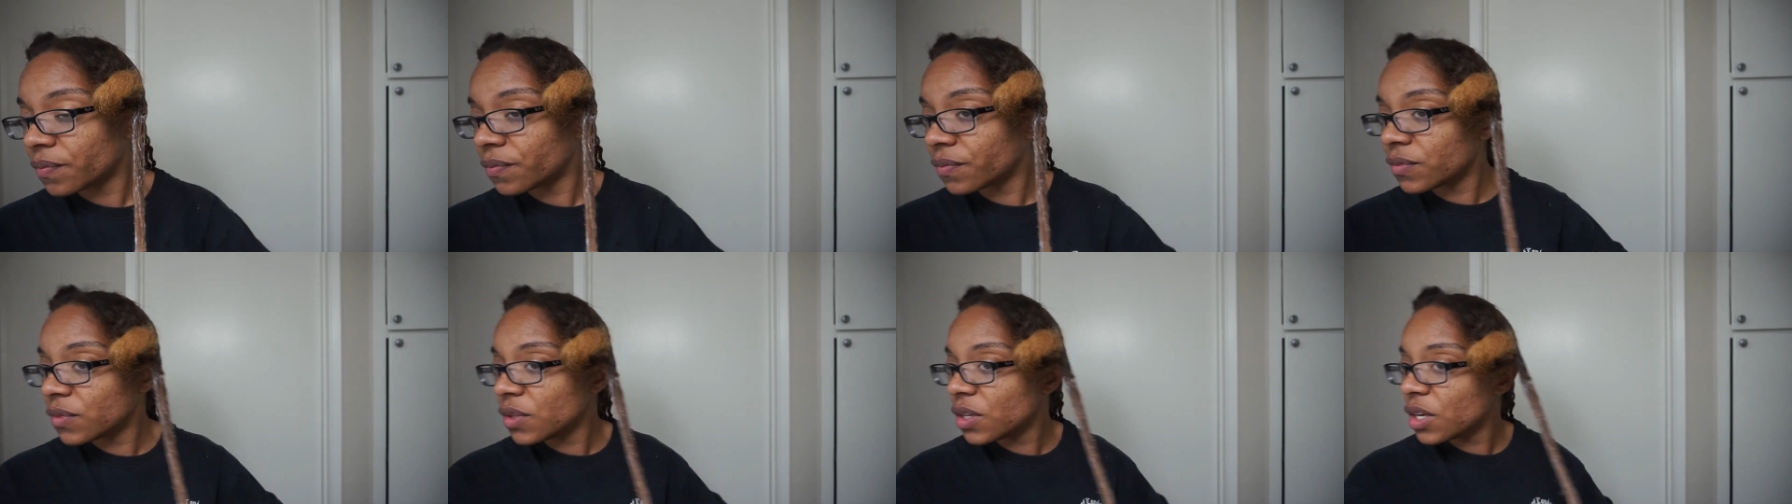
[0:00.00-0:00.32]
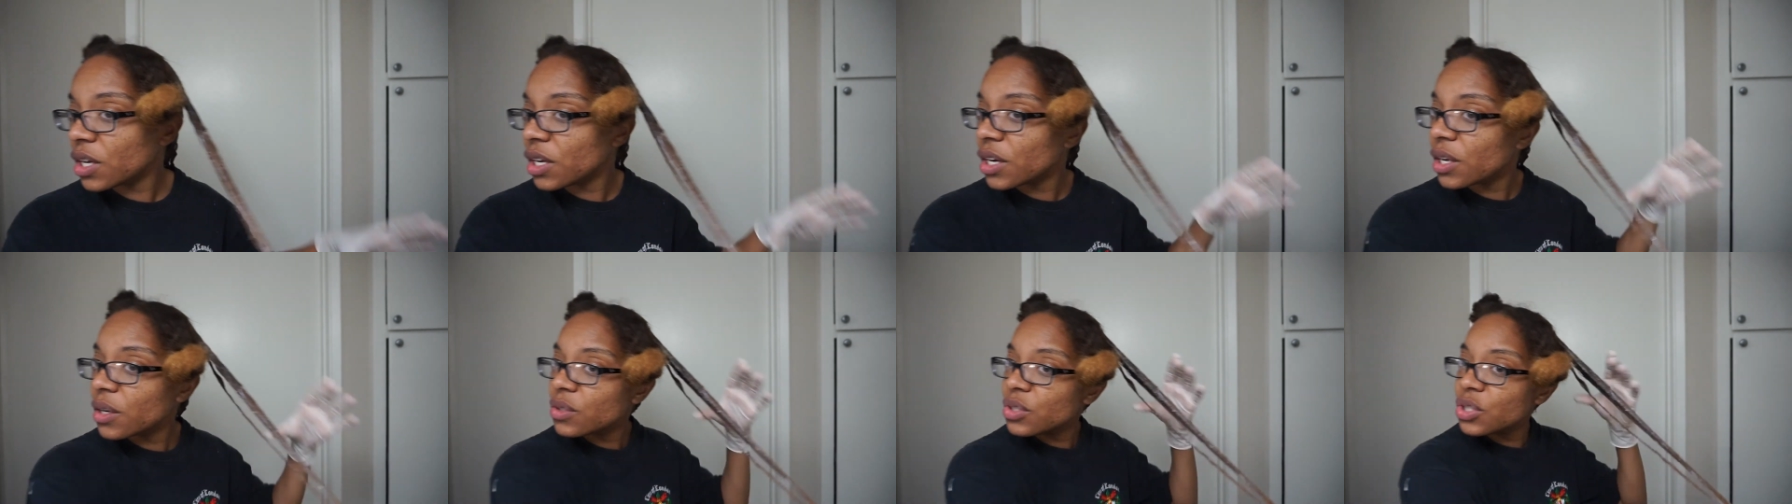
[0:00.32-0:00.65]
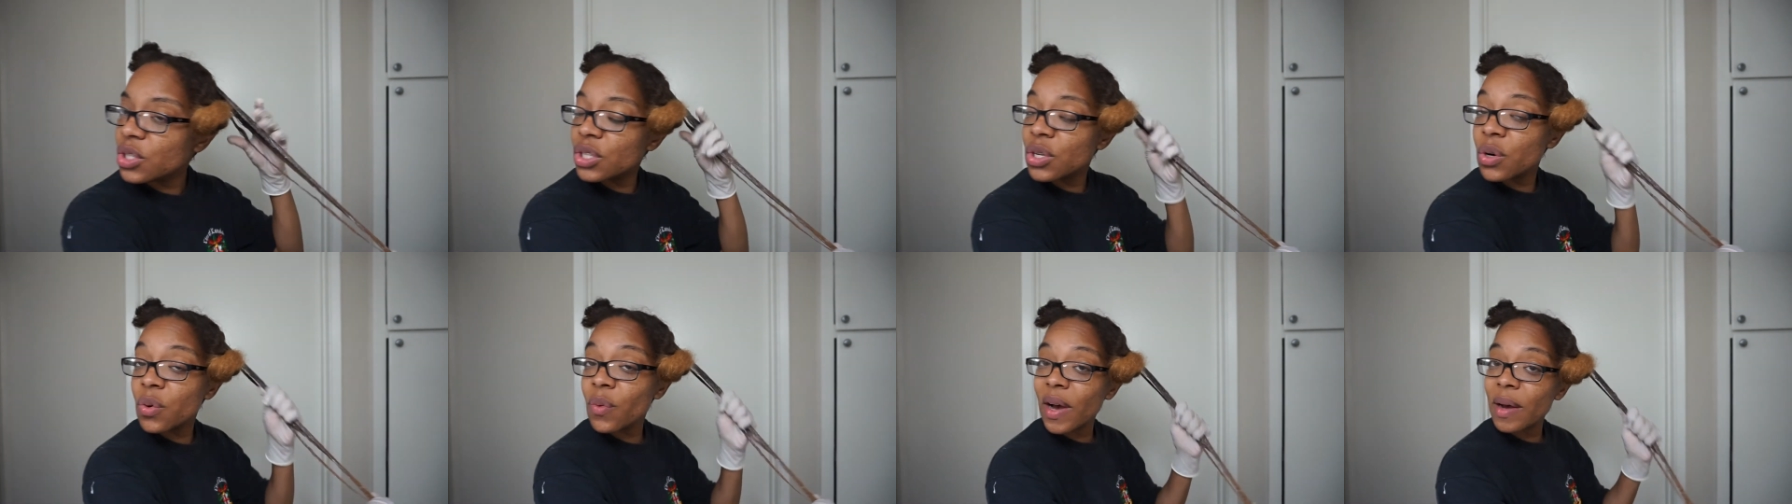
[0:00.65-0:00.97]
you know, do
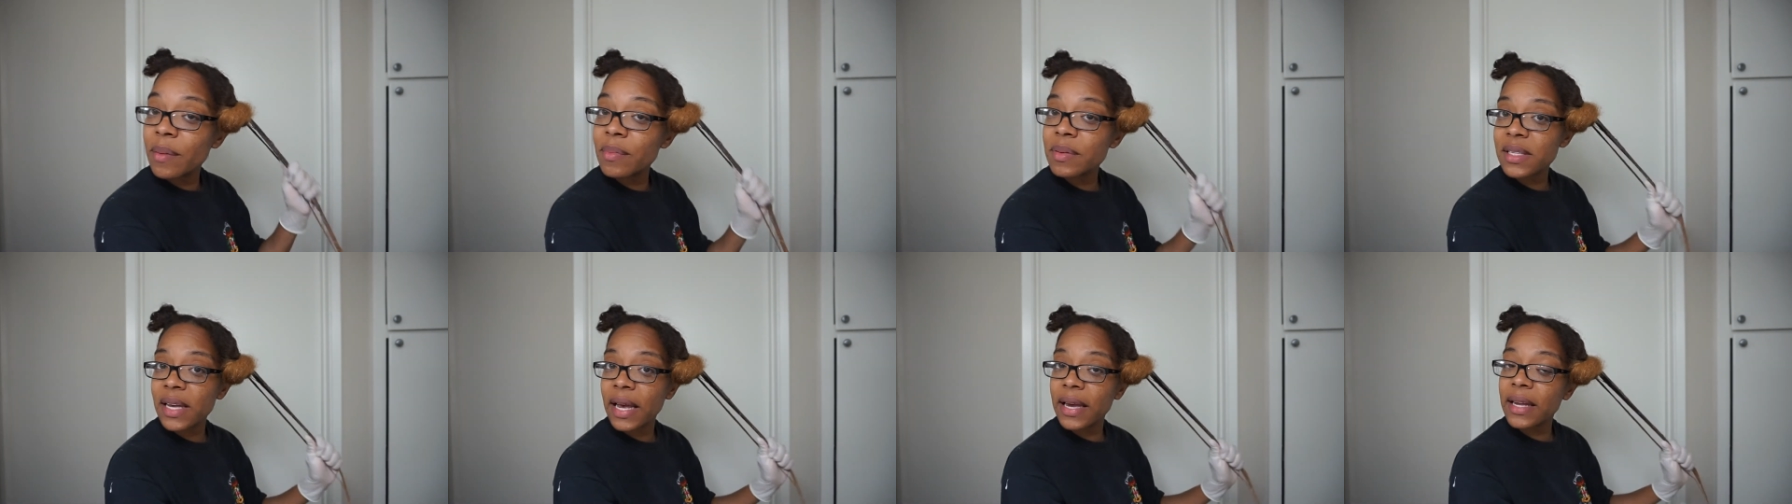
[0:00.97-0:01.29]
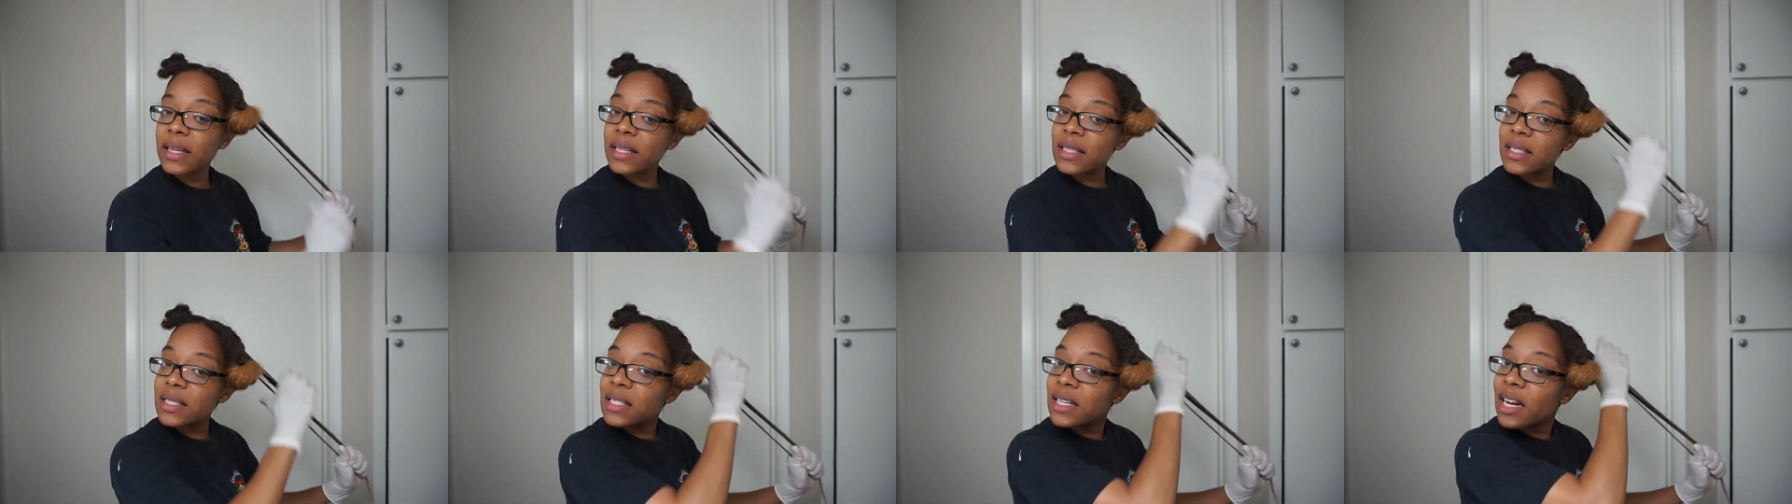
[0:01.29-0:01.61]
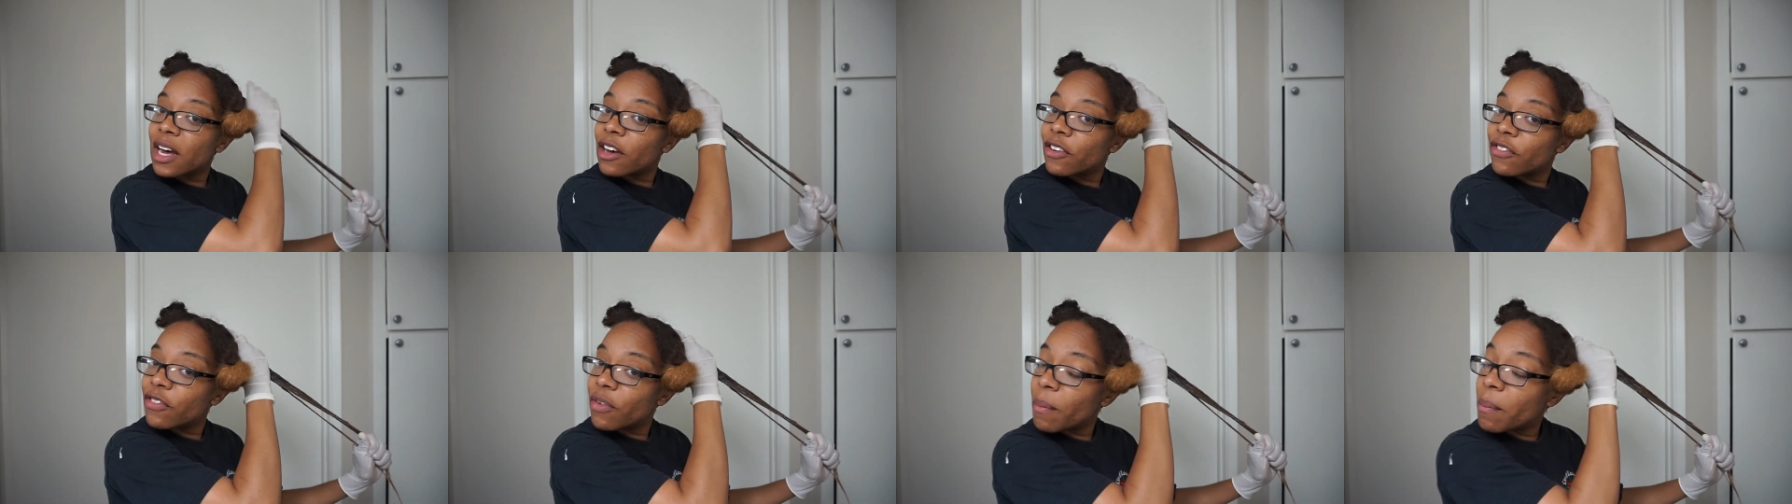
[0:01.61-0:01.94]
the website and
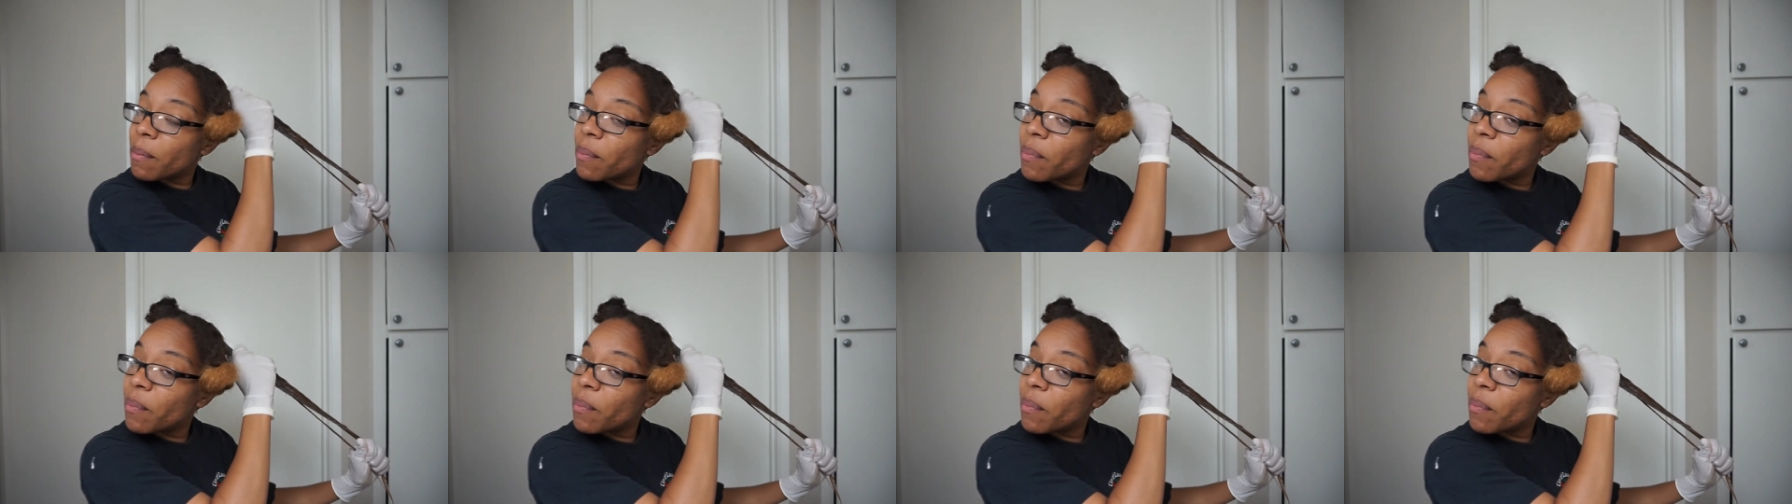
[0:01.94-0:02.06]
stuff,